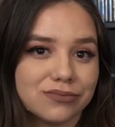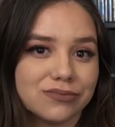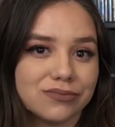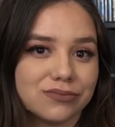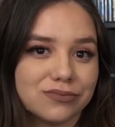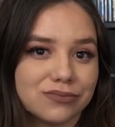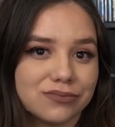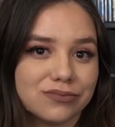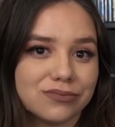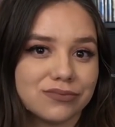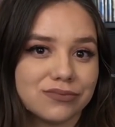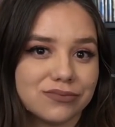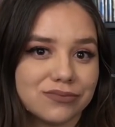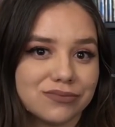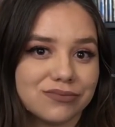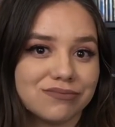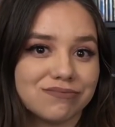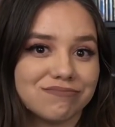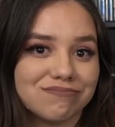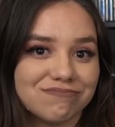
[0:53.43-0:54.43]

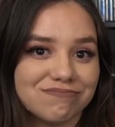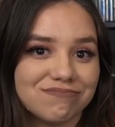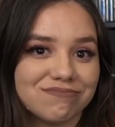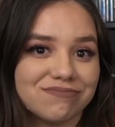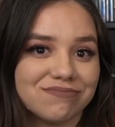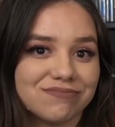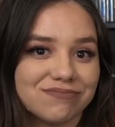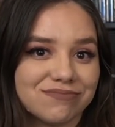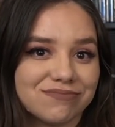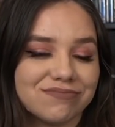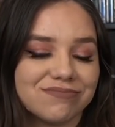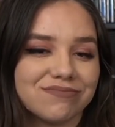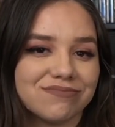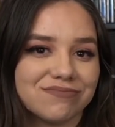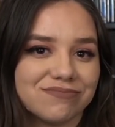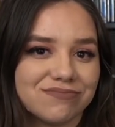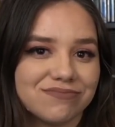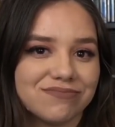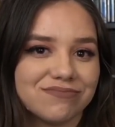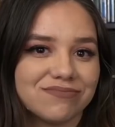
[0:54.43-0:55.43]

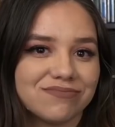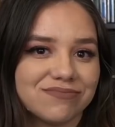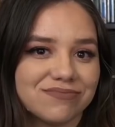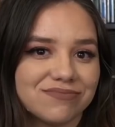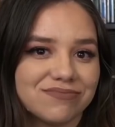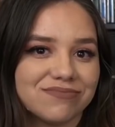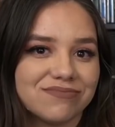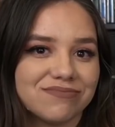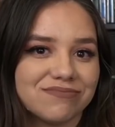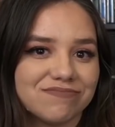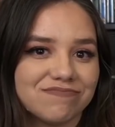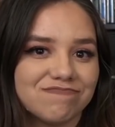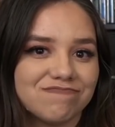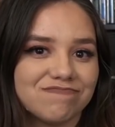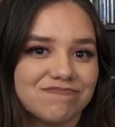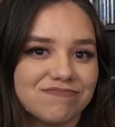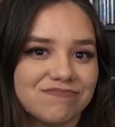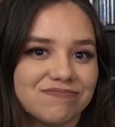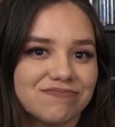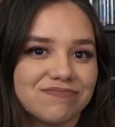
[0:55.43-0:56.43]

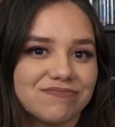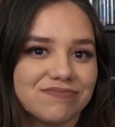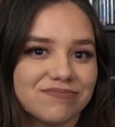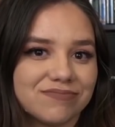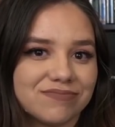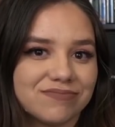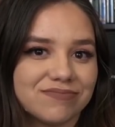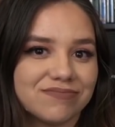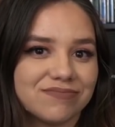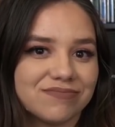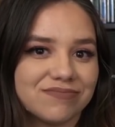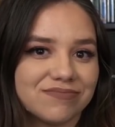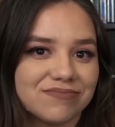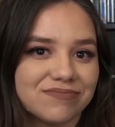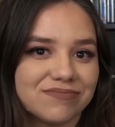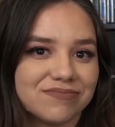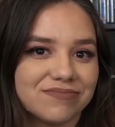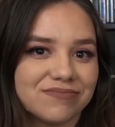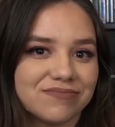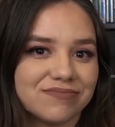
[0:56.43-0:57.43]

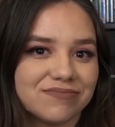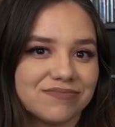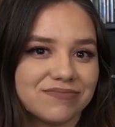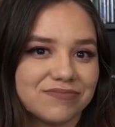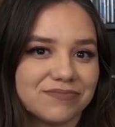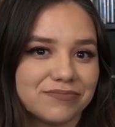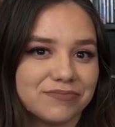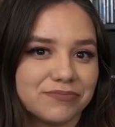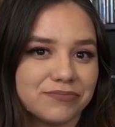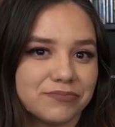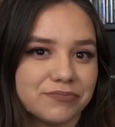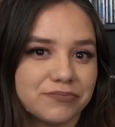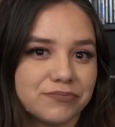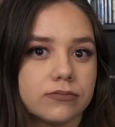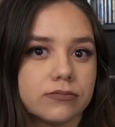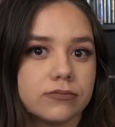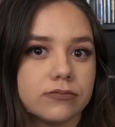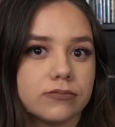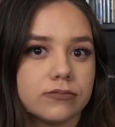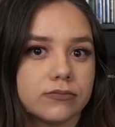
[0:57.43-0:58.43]

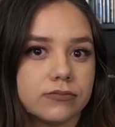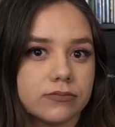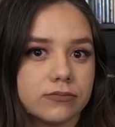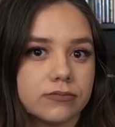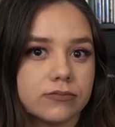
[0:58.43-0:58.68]
[no speech]